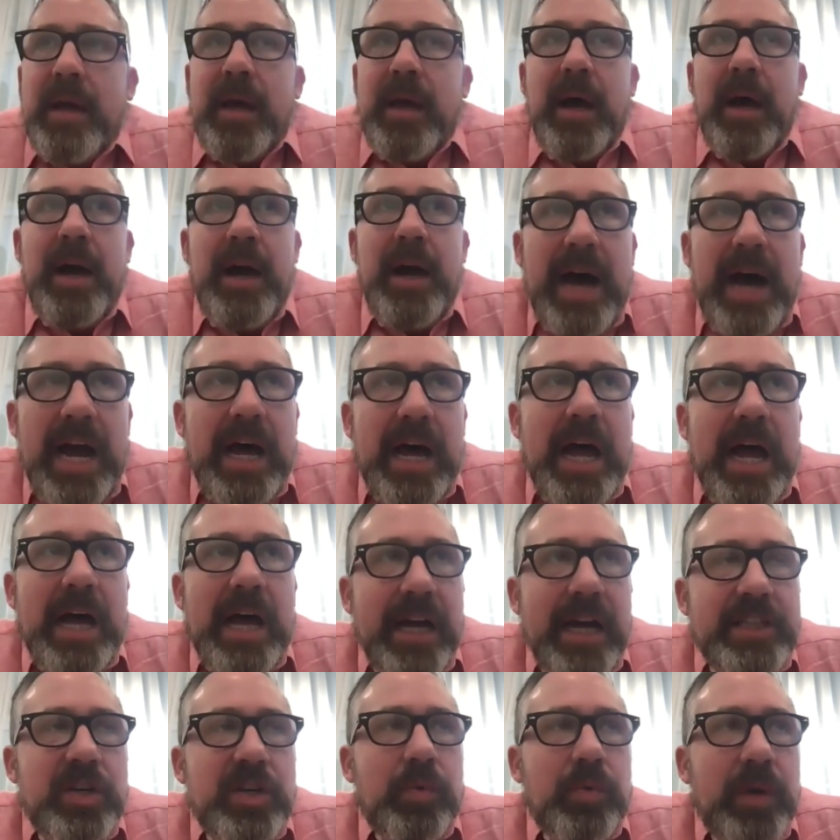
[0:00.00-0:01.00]
I, I
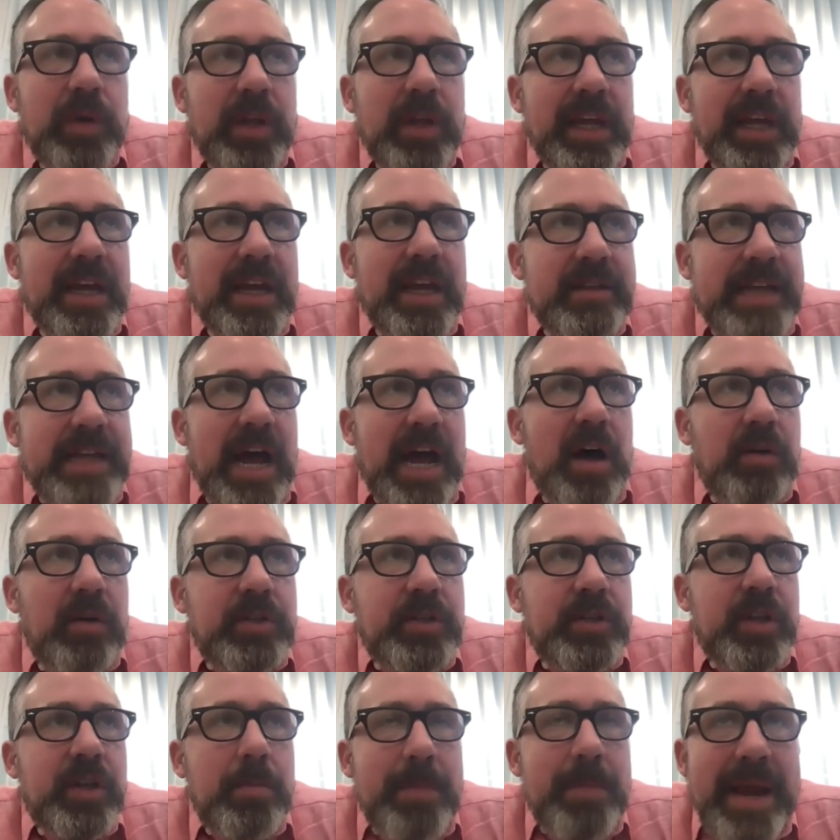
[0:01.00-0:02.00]
like to really get down
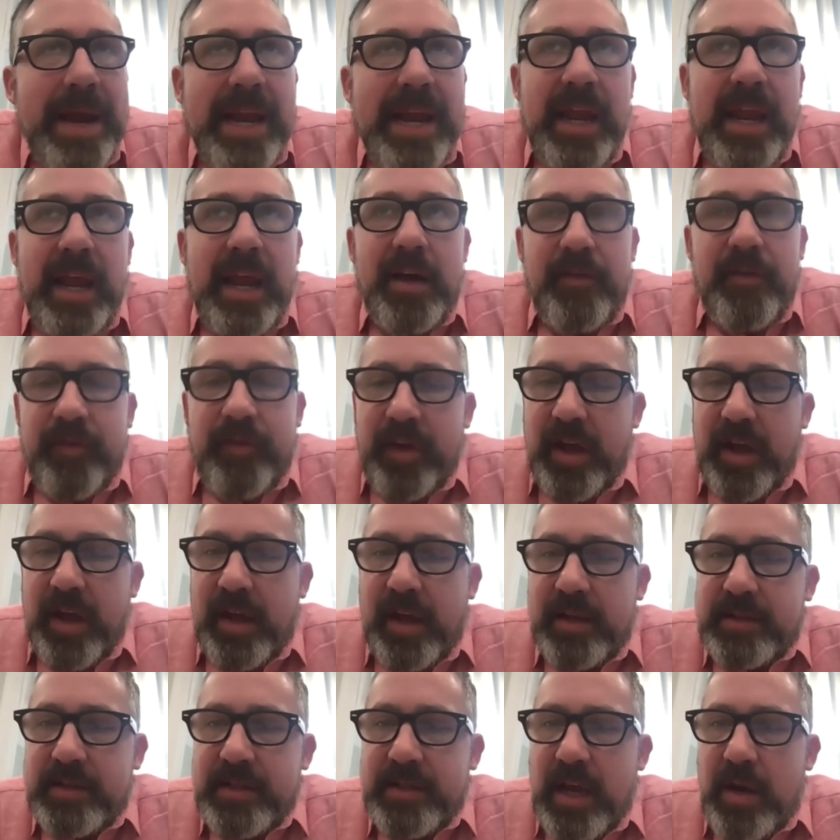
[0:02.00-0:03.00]
to the meaning of
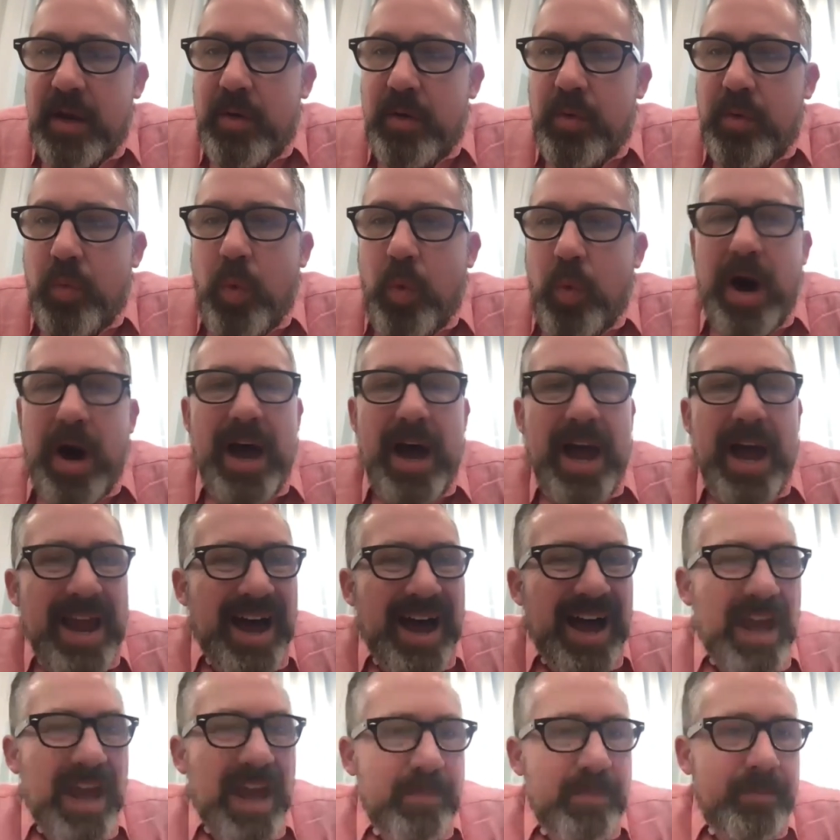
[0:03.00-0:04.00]
things and why
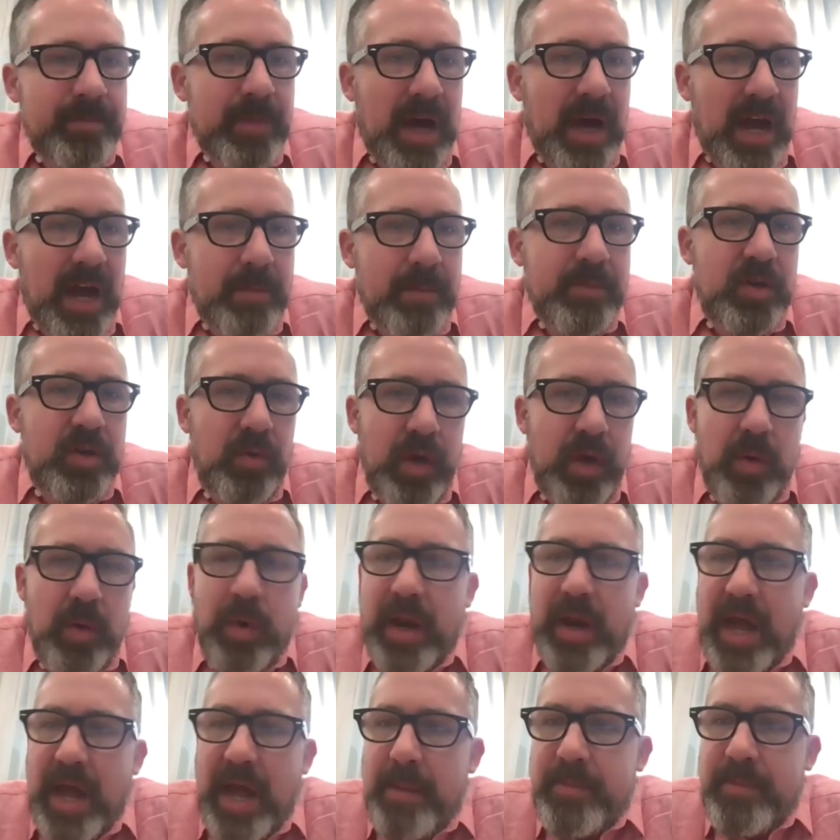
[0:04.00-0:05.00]
I'm, I'm doing
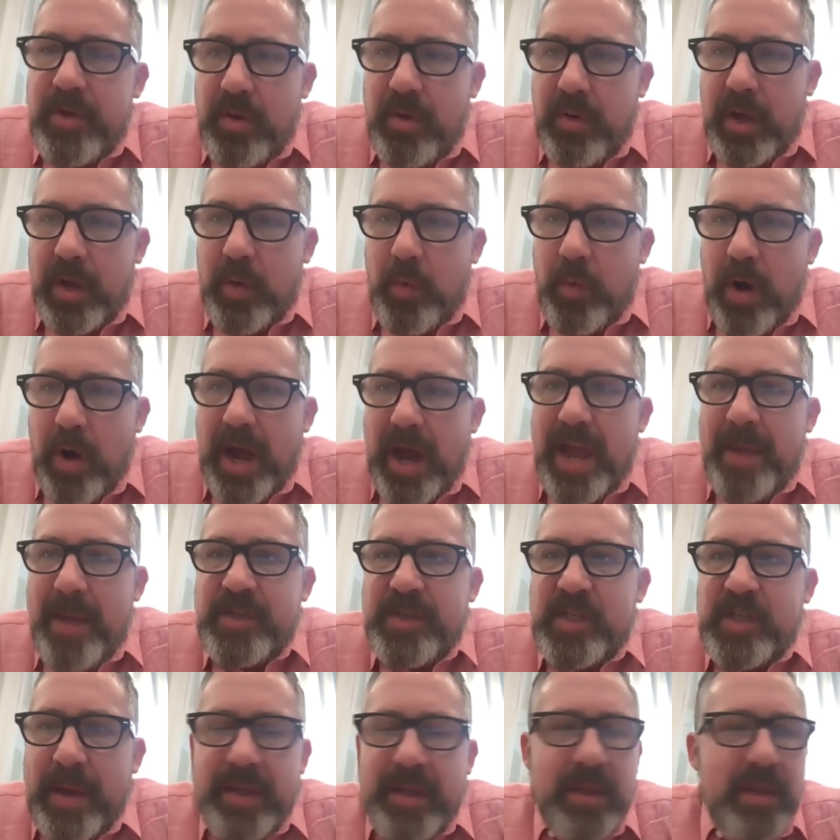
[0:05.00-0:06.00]
what I'm doing, why I'm
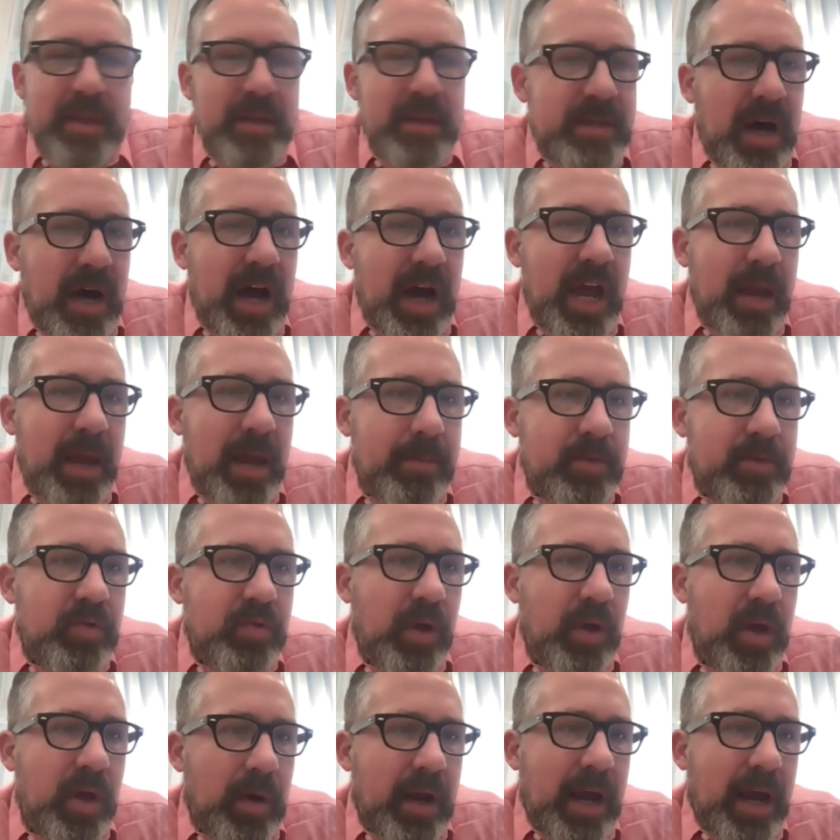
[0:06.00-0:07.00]
spending the time
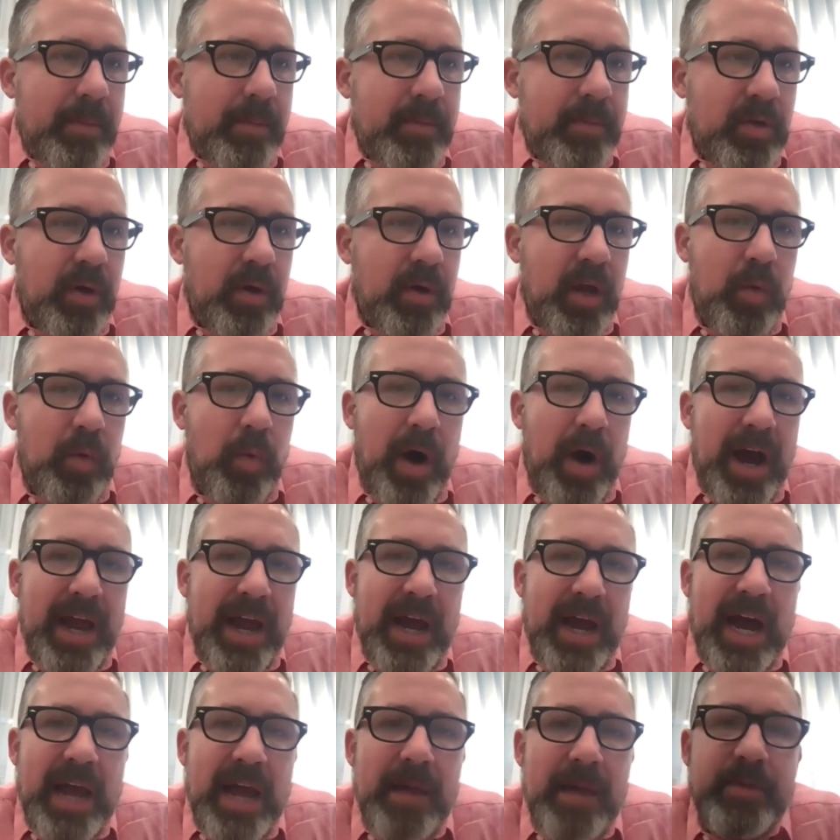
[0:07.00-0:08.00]
doing what I'm doing, why
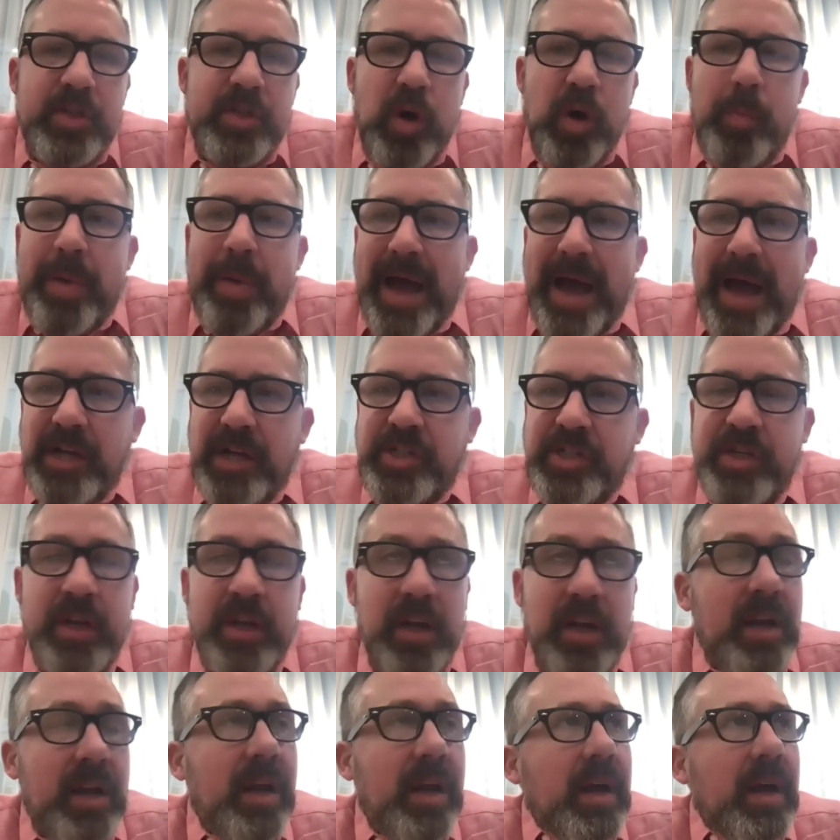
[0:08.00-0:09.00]
I'm so
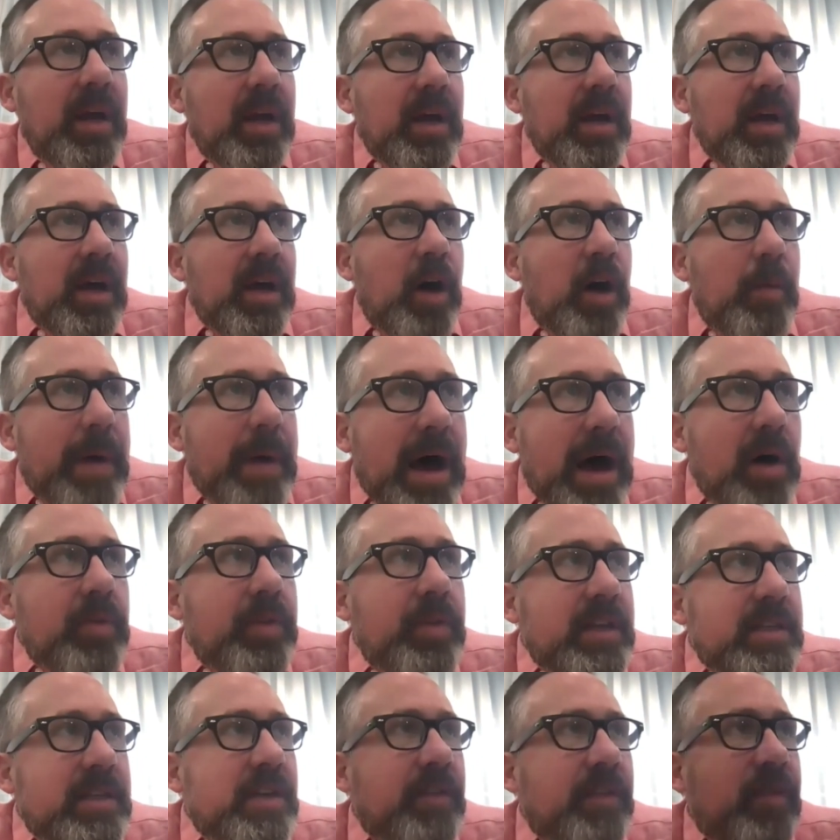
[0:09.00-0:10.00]
passionate about
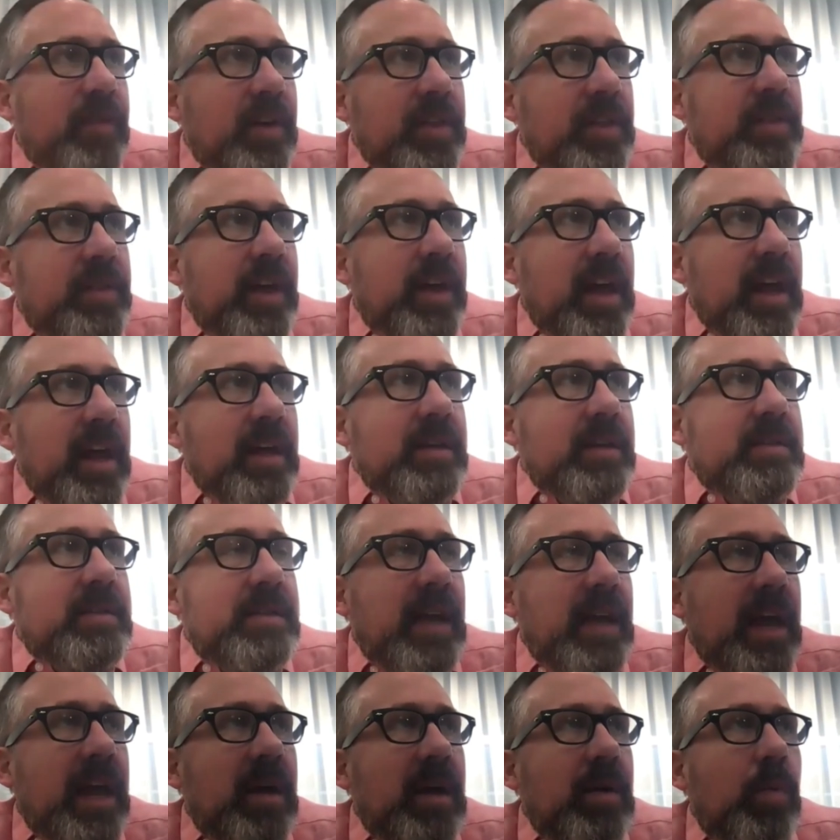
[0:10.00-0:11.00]
these different things
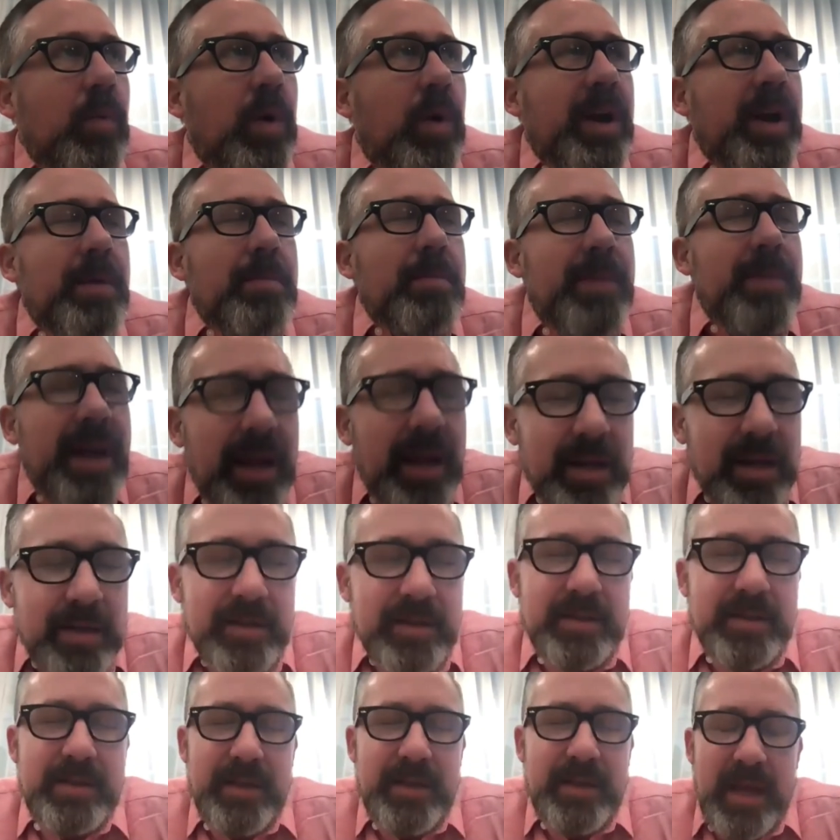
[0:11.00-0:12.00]
and what it
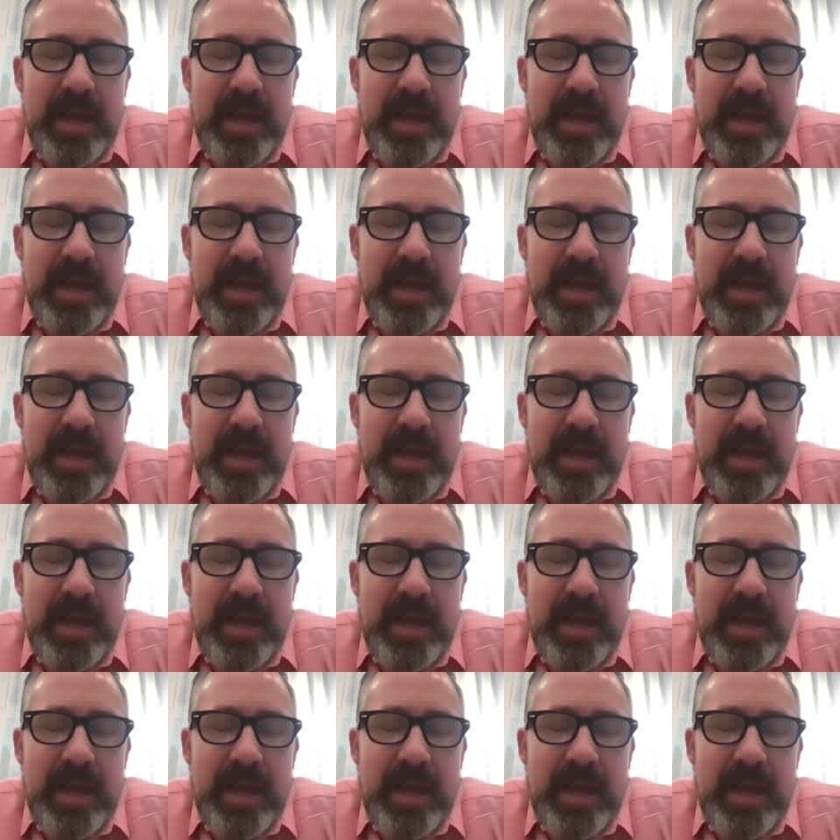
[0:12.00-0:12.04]
means.